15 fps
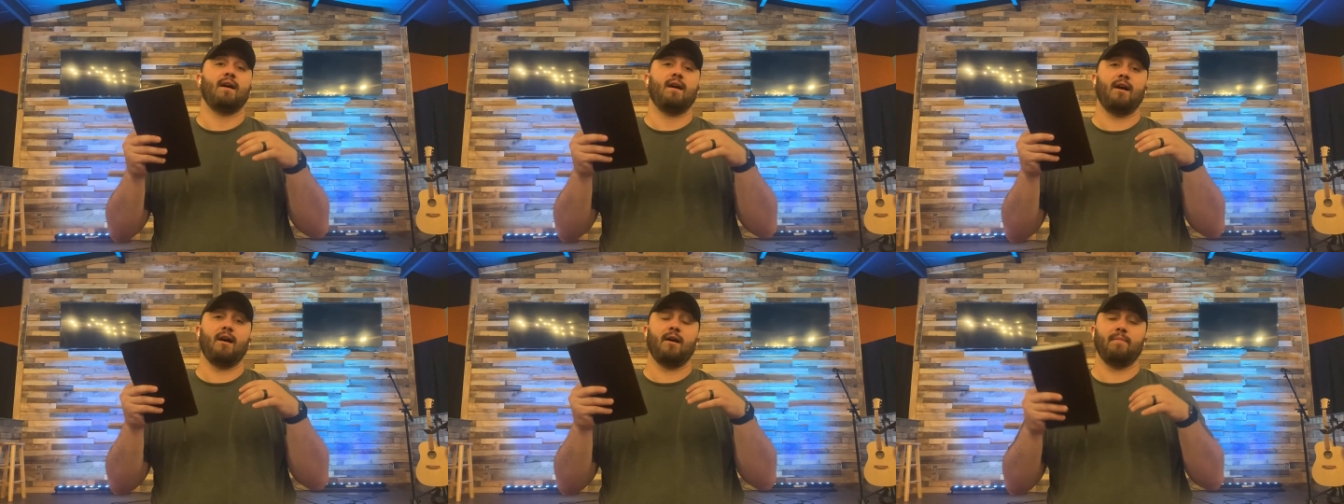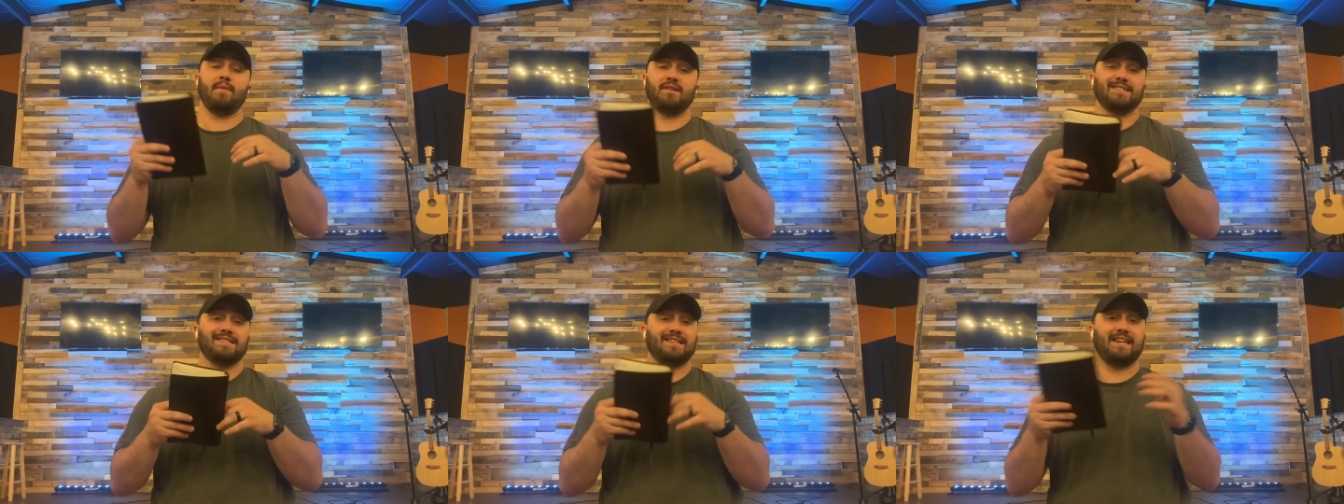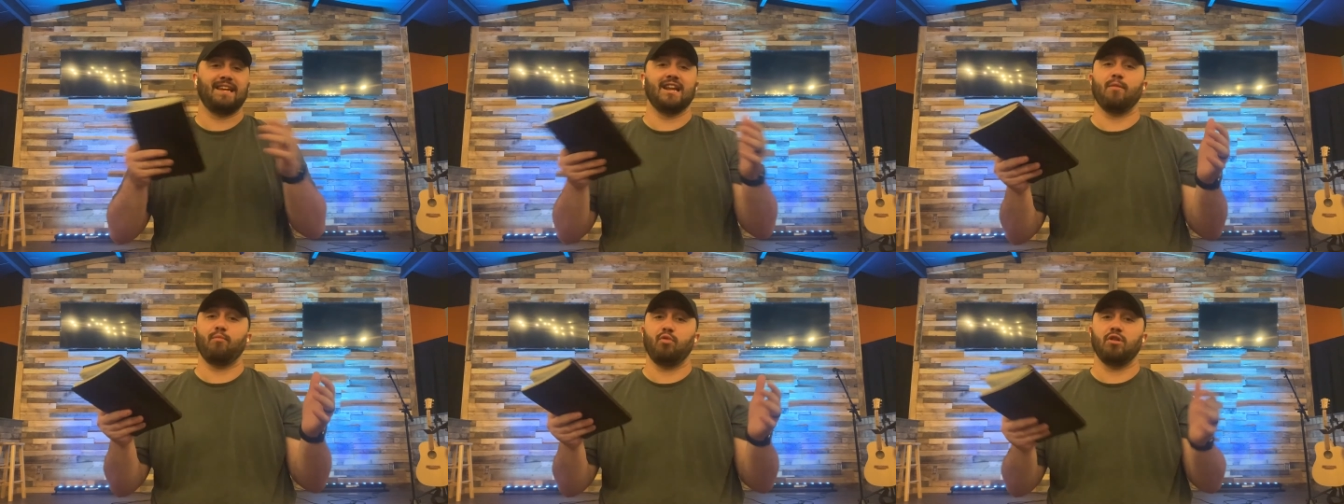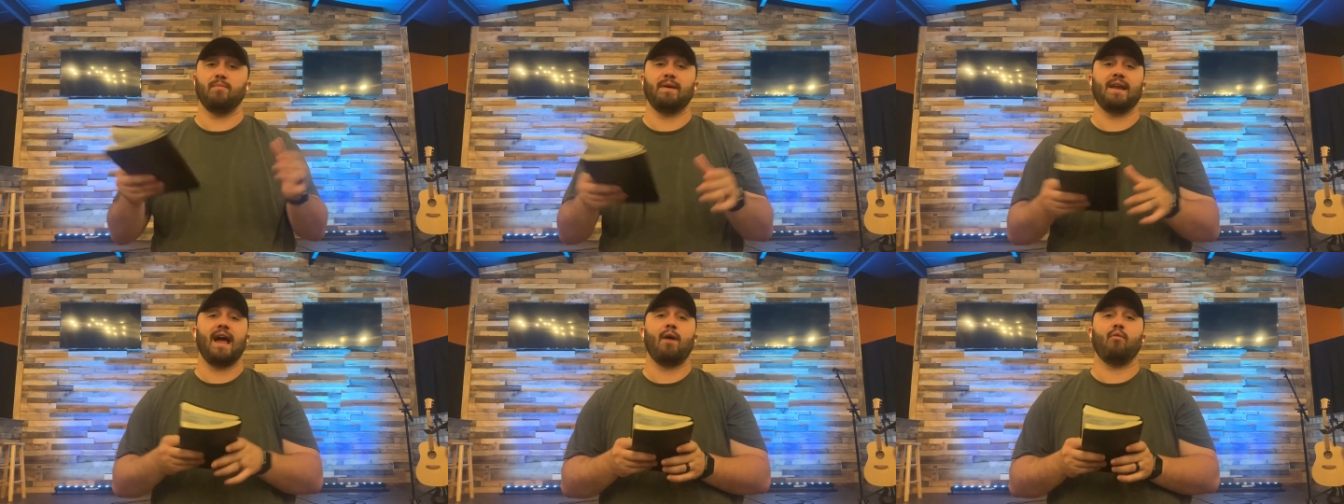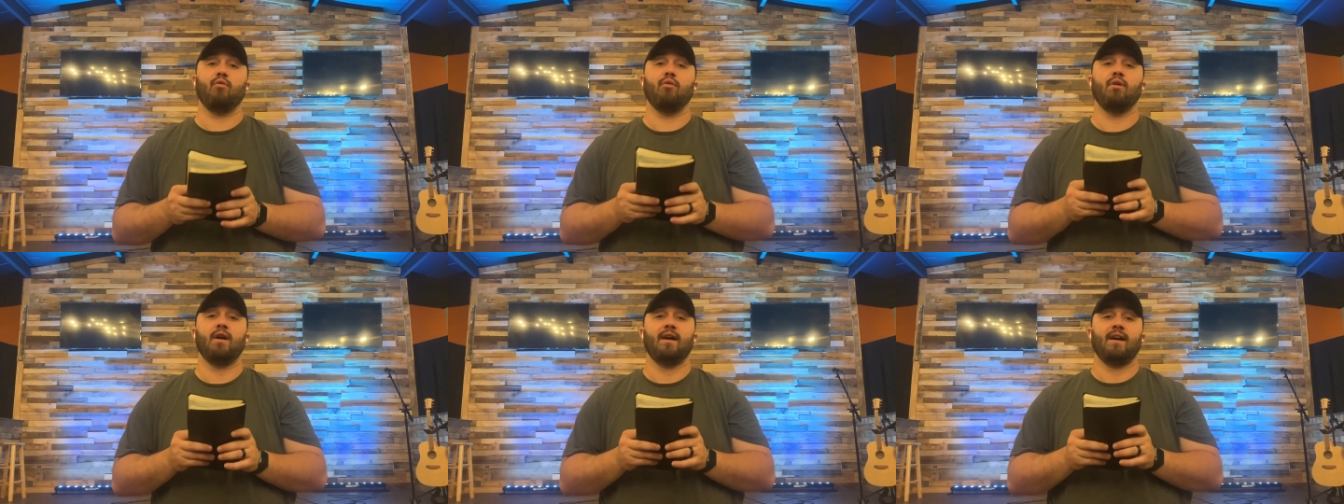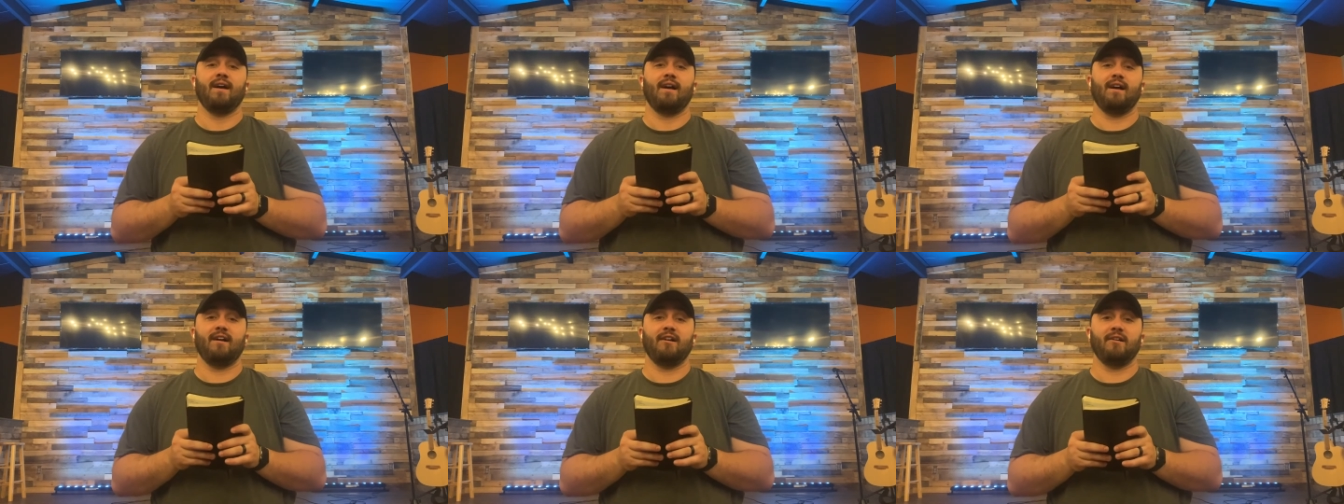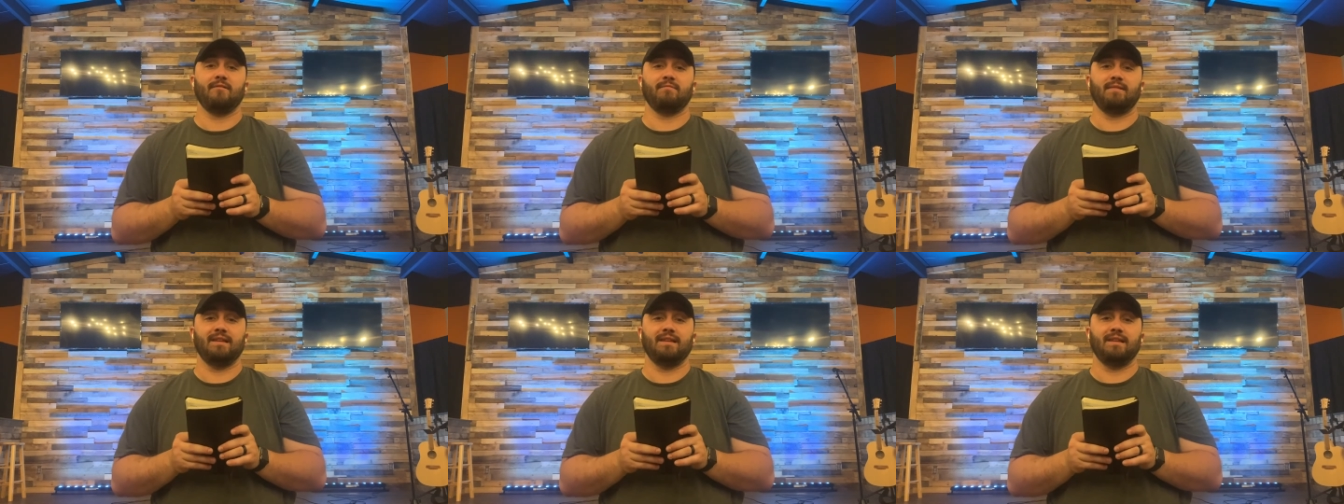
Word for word: um, and just get up with me, and I will uh,